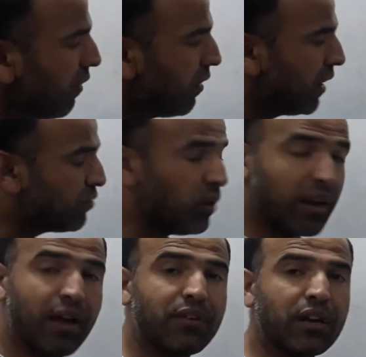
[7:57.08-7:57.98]
and you are
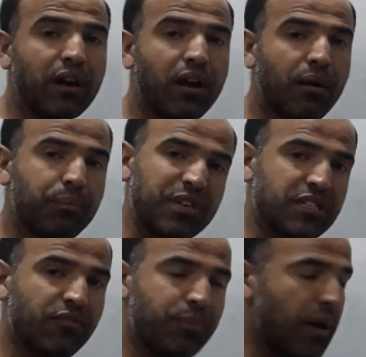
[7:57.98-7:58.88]
having a piece
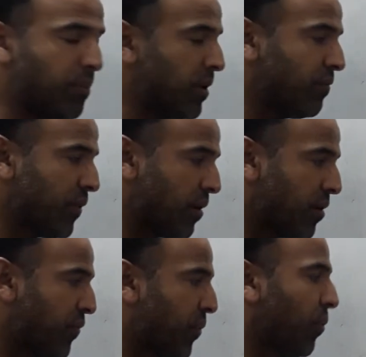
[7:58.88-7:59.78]
of paper in front
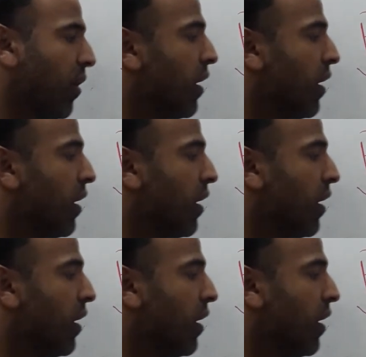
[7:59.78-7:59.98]
of you.